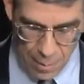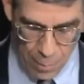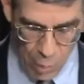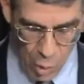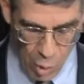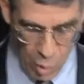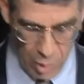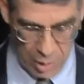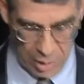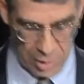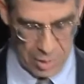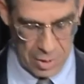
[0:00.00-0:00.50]

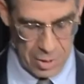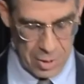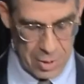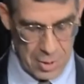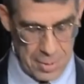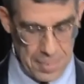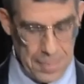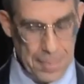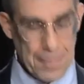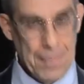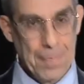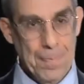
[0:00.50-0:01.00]

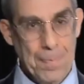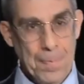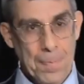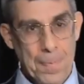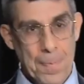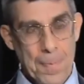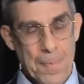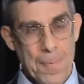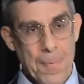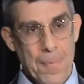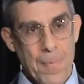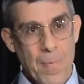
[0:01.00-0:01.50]
points
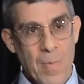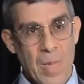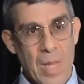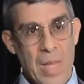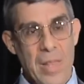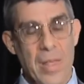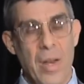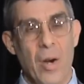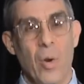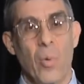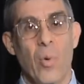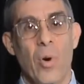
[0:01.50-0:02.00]

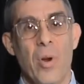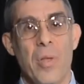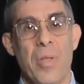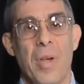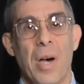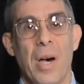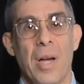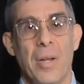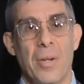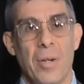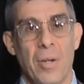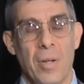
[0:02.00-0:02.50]
that are worth
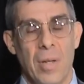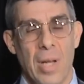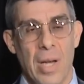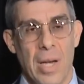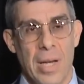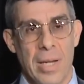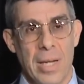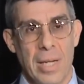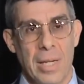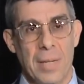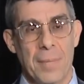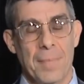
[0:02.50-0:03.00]

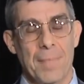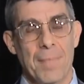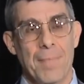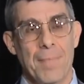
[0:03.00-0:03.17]
underlining,